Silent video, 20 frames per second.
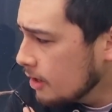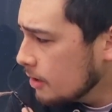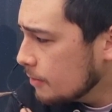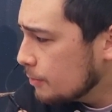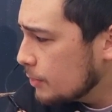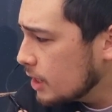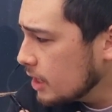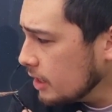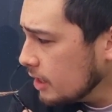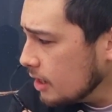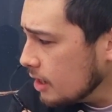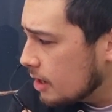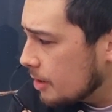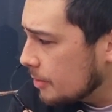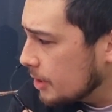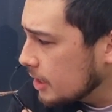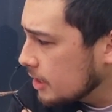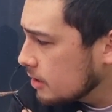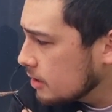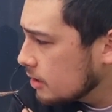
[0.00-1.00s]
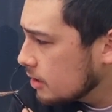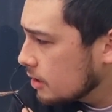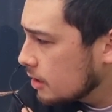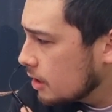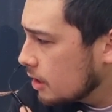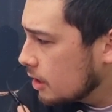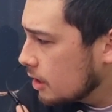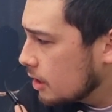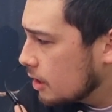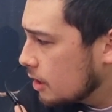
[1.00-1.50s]
But yeah, I mean,
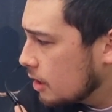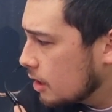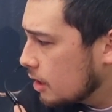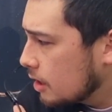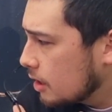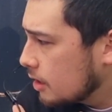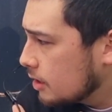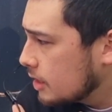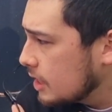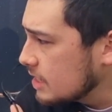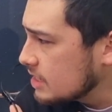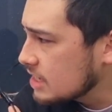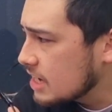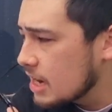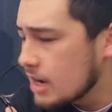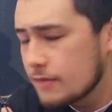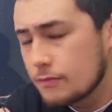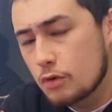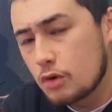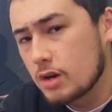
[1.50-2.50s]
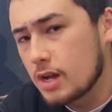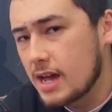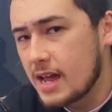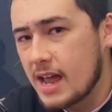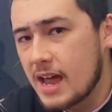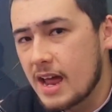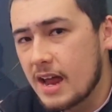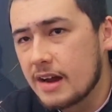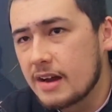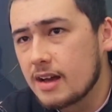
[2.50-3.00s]
that's kind of all I
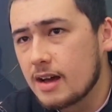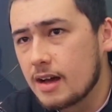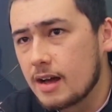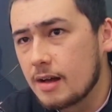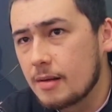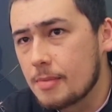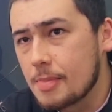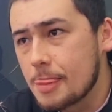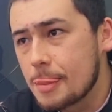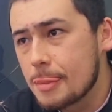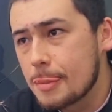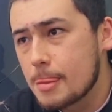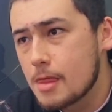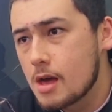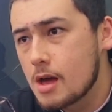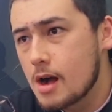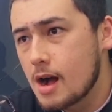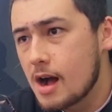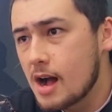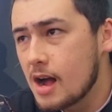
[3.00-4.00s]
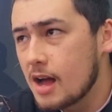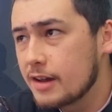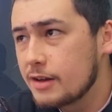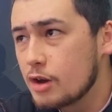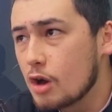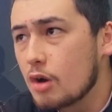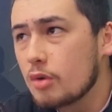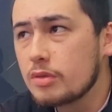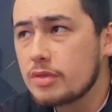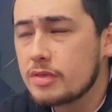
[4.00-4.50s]
had. I
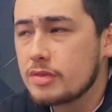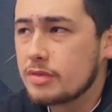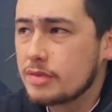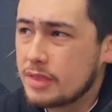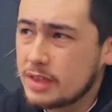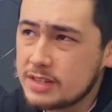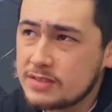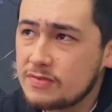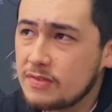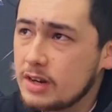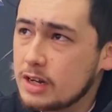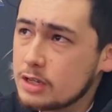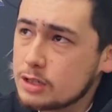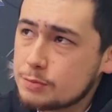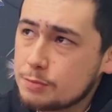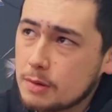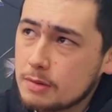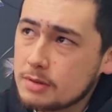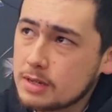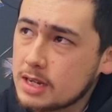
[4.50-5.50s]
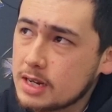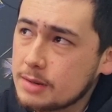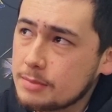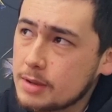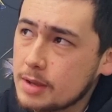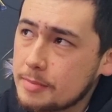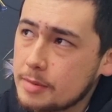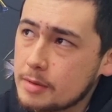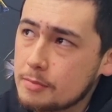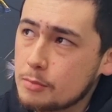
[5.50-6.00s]
know this video is probably going to be
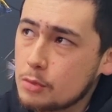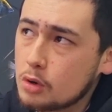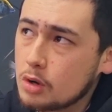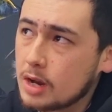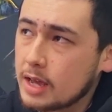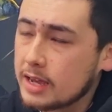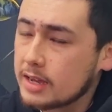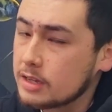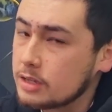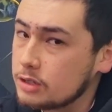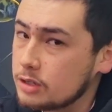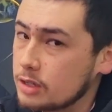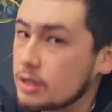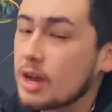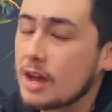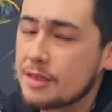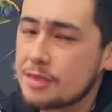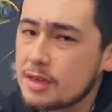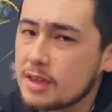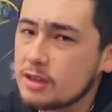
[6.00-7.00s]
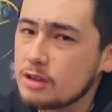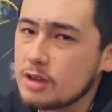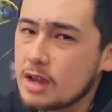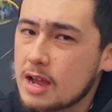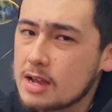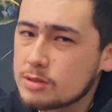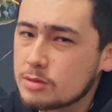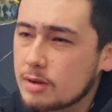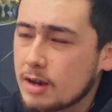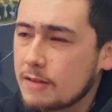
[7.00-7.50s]
a bit more like, I think you
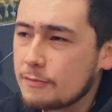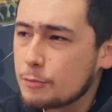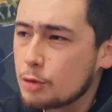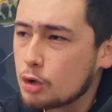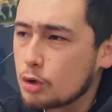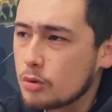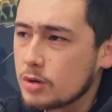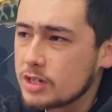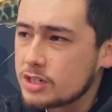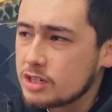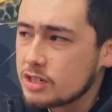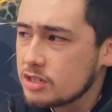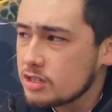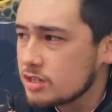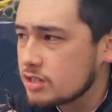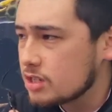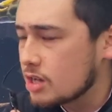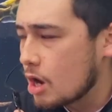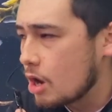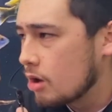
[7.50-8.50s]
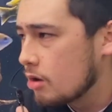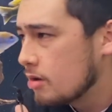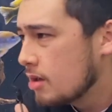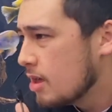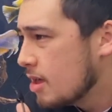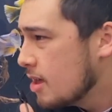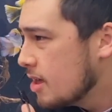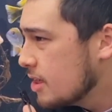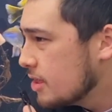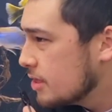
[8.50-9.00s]
guys will have more questions, so
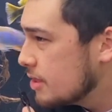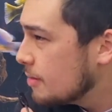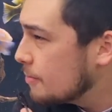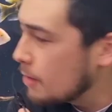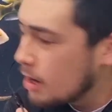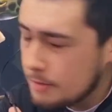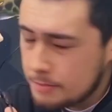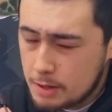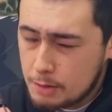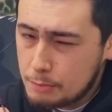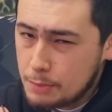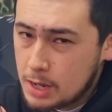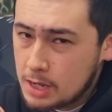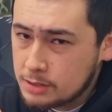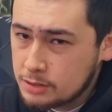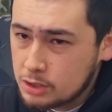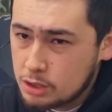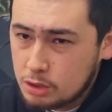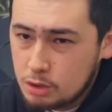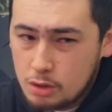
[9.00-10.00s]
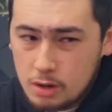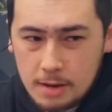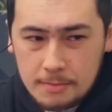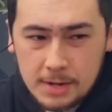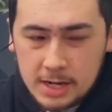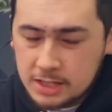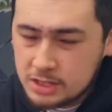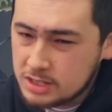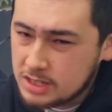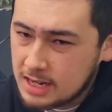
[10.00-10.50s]
there might be a part 2. I
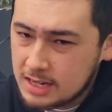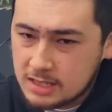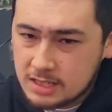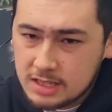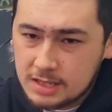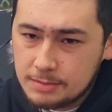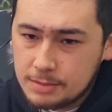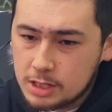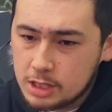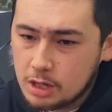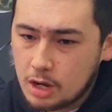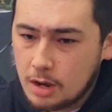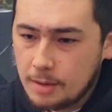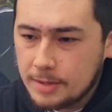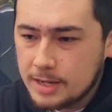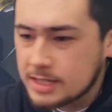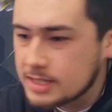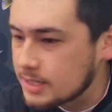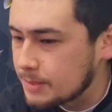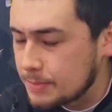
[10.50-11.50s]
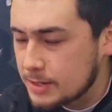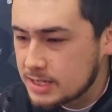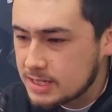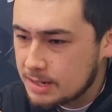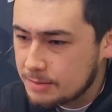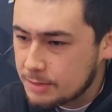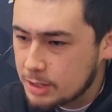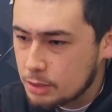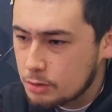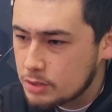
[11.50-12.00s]
might just answer them in the comments, depends how
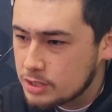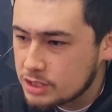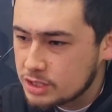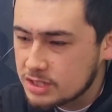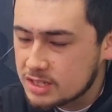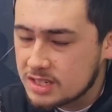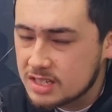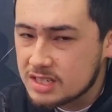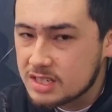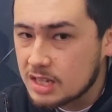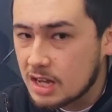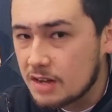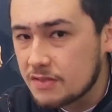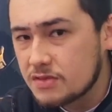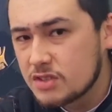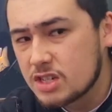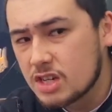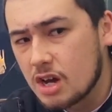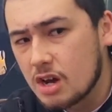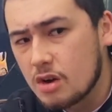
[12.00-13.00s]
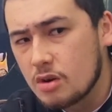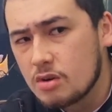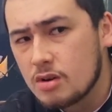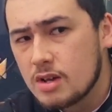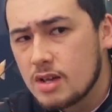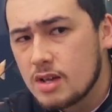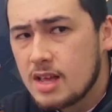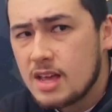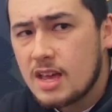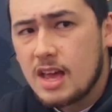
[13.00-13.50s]
many questions and stuff. So
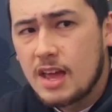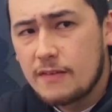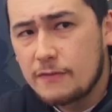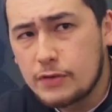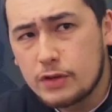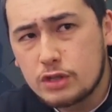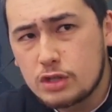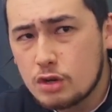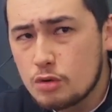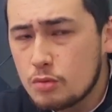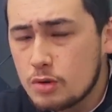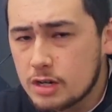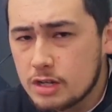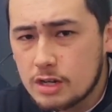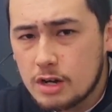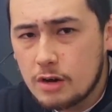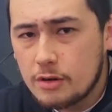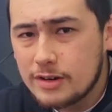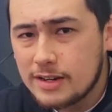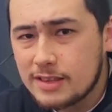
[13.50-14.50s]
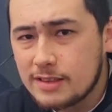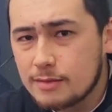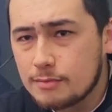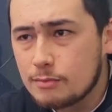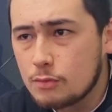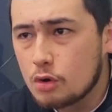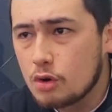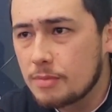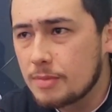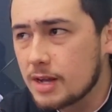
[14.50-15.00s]
if you do want to know anything
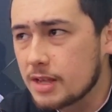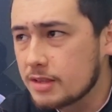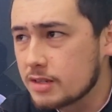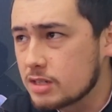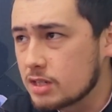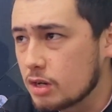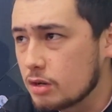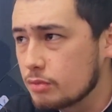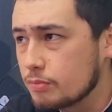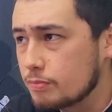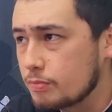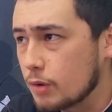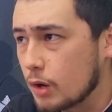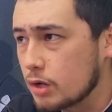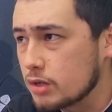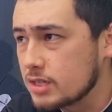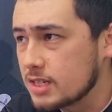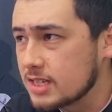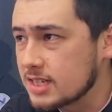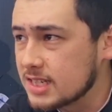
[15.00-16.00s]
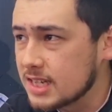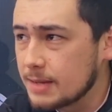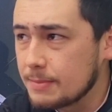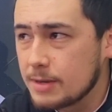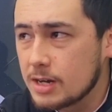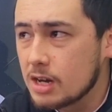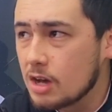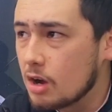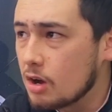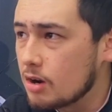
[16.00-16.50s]
more about this whole process, let me
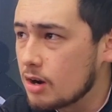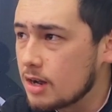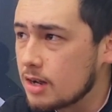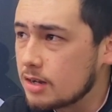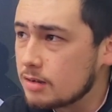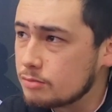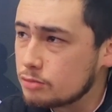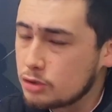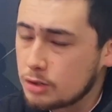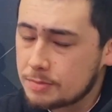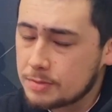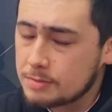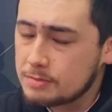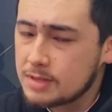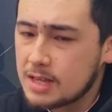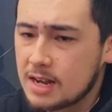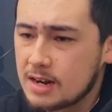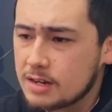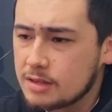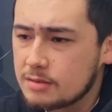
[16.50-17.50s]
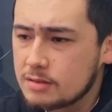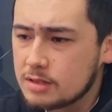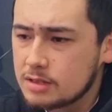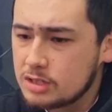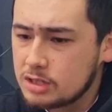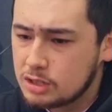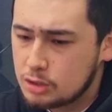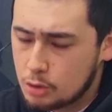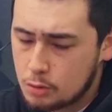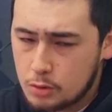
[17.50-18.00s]
know. Drop them down in
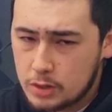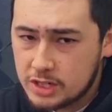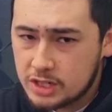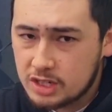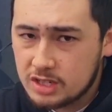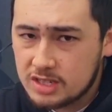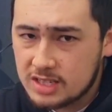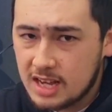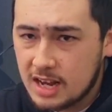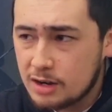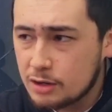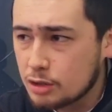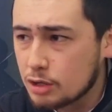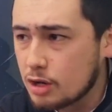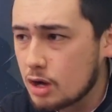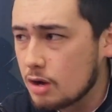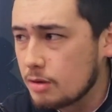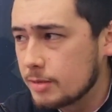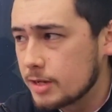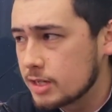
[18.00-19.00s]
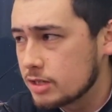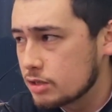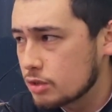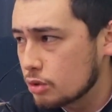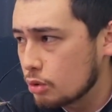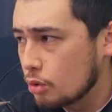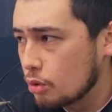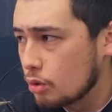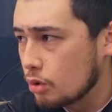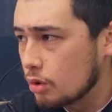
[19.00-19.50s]
questions down in the comments,
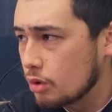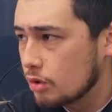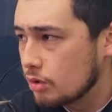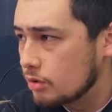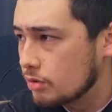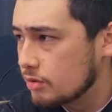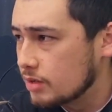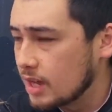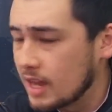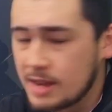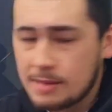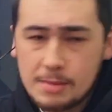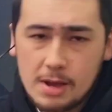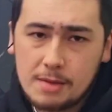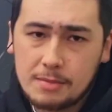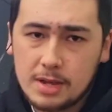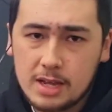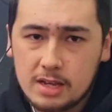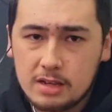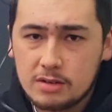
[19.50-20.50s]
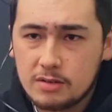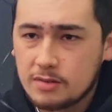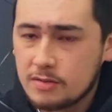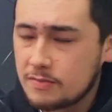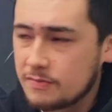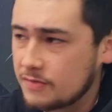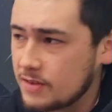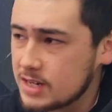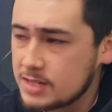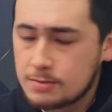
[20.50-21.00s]
or email me or
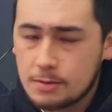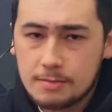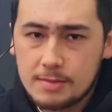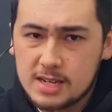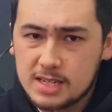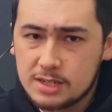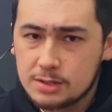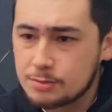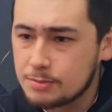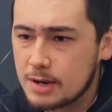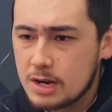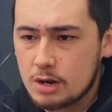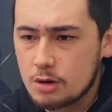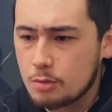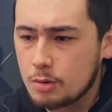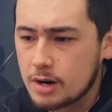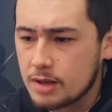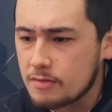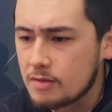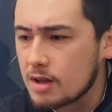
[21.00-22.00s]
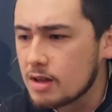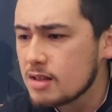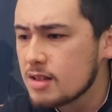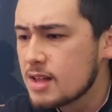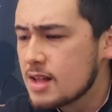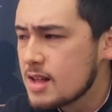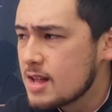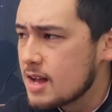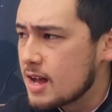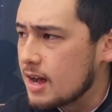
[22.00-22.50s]
Facebook message me or whatever.
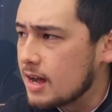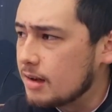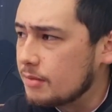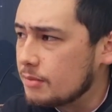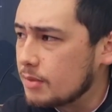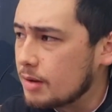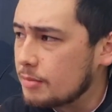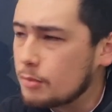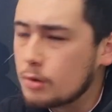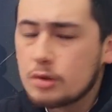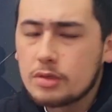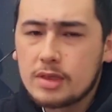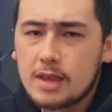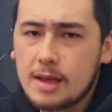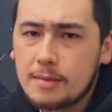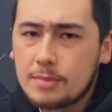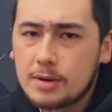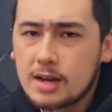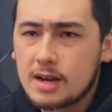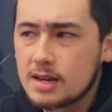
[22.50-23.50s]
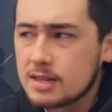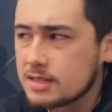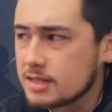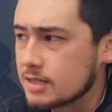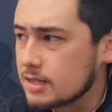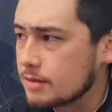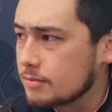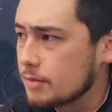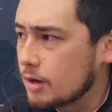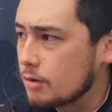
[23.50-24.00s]
I'm more than happy to answer
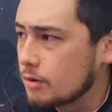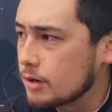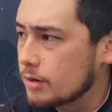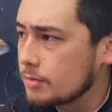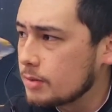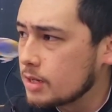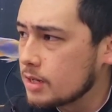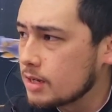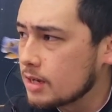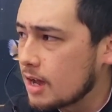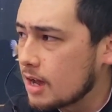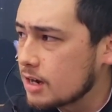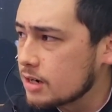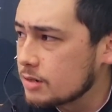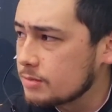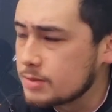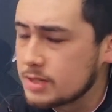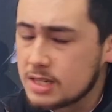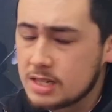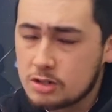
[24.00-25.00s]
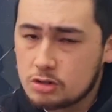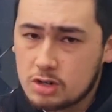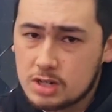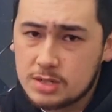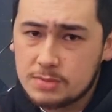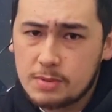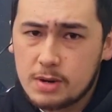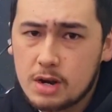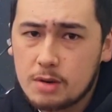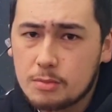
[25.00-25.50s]
them. I want to be 100%
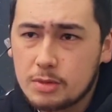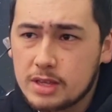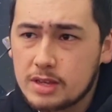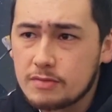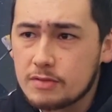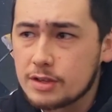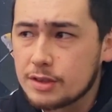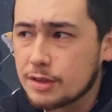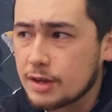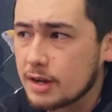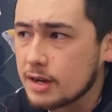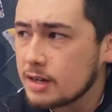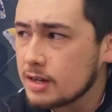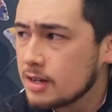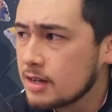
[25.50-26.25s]
transparent with everything.